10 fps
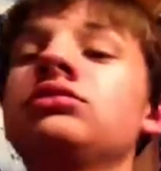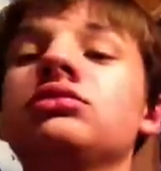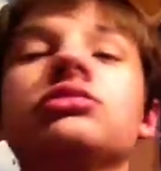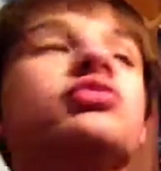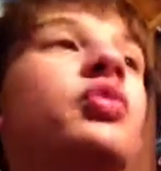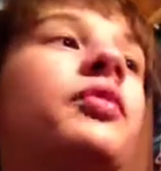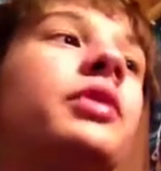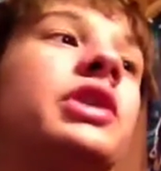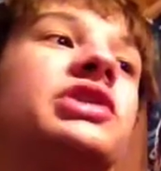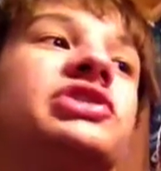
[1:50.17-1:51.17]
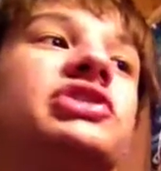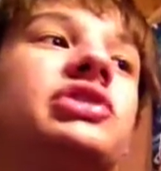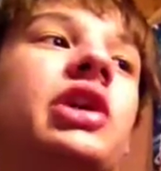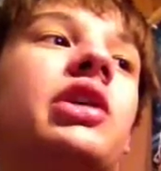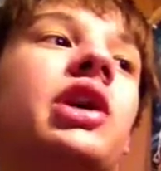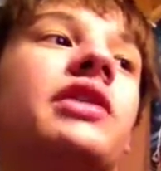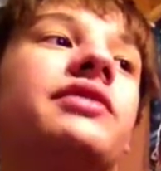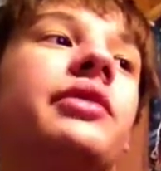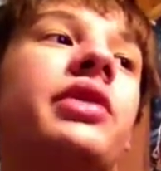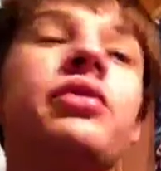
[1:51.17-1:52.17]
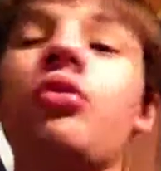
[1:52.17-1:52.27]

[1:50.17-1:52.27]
we're gonna start off with,